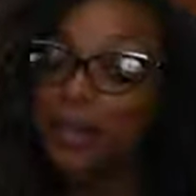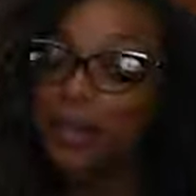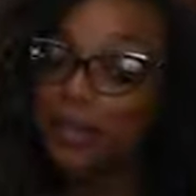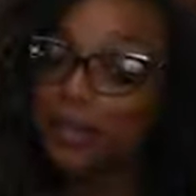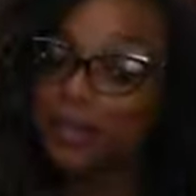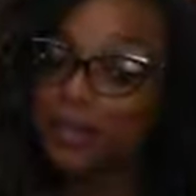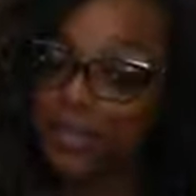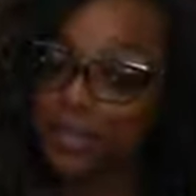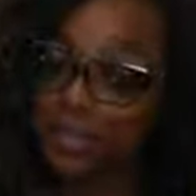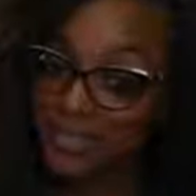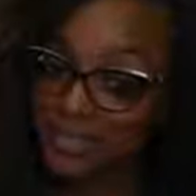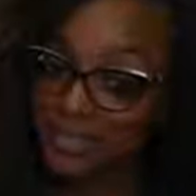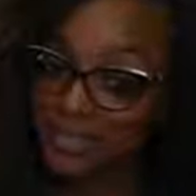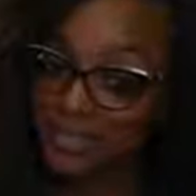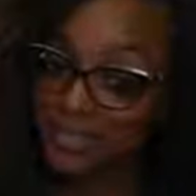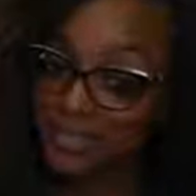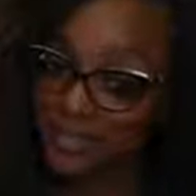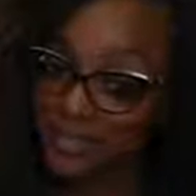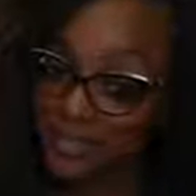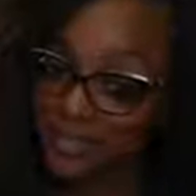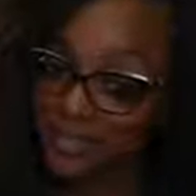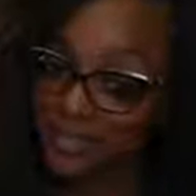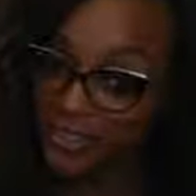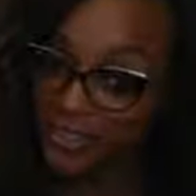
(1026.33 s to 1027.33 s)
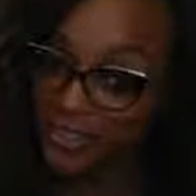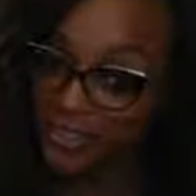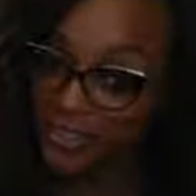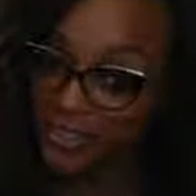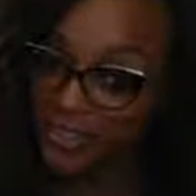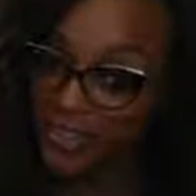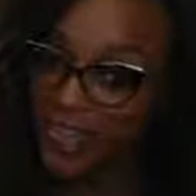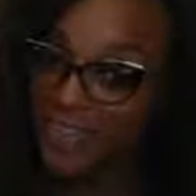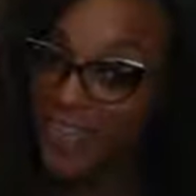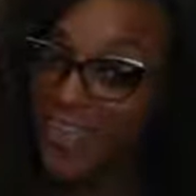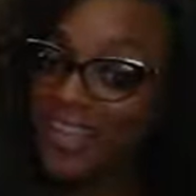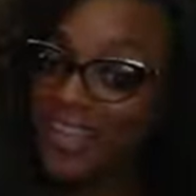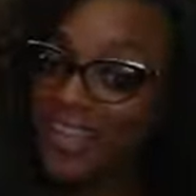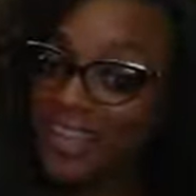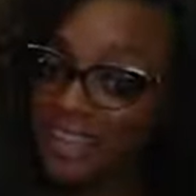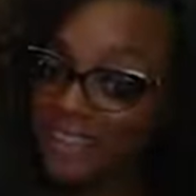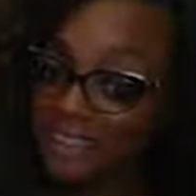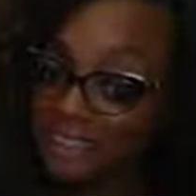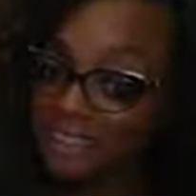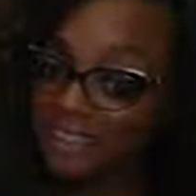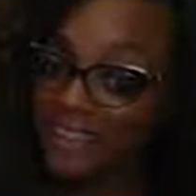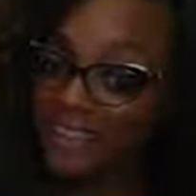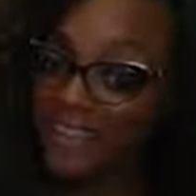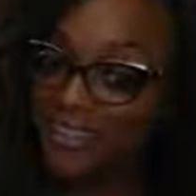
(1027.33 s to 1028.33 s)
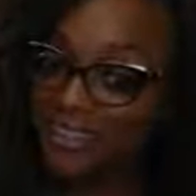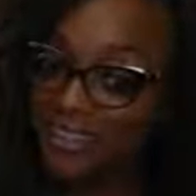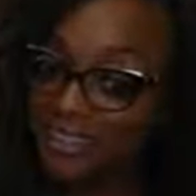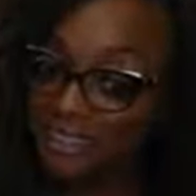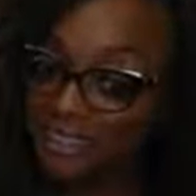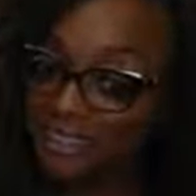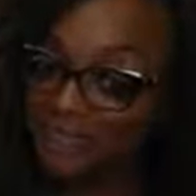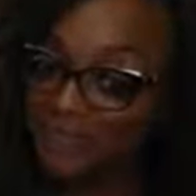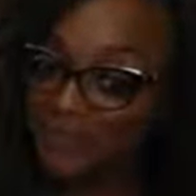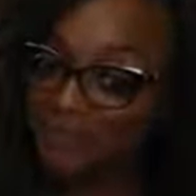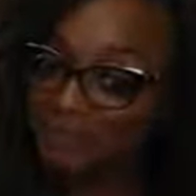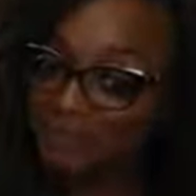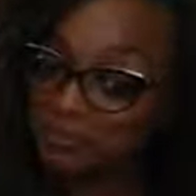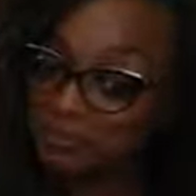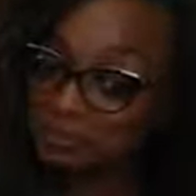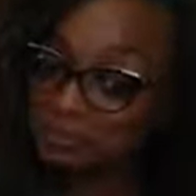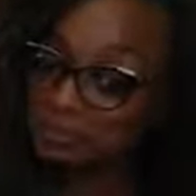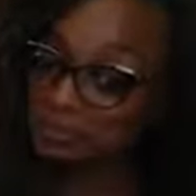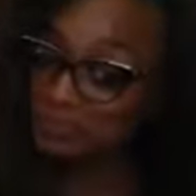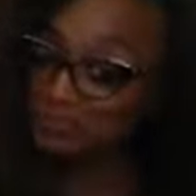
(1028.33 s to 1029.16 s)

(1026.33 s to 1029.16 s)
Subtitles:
prettiest girl in the club.